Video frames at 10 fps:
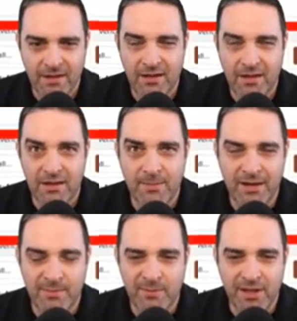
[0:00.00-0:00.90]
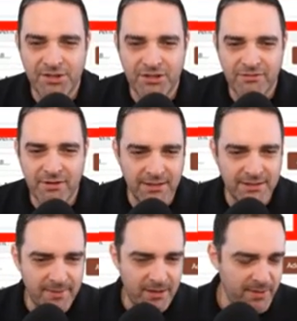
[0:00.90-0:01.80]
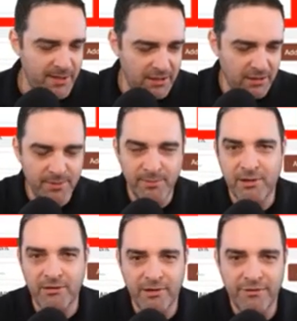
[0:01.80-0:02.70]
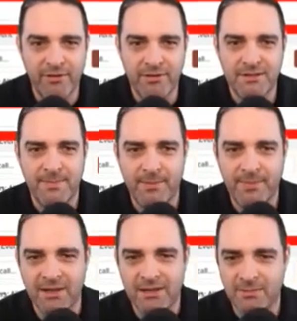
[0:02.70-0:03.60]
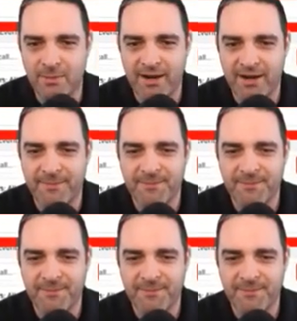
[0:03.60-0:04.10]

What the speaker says: It might have been, I just realized it might have been a little bit blurry for you. This might be a little bit better.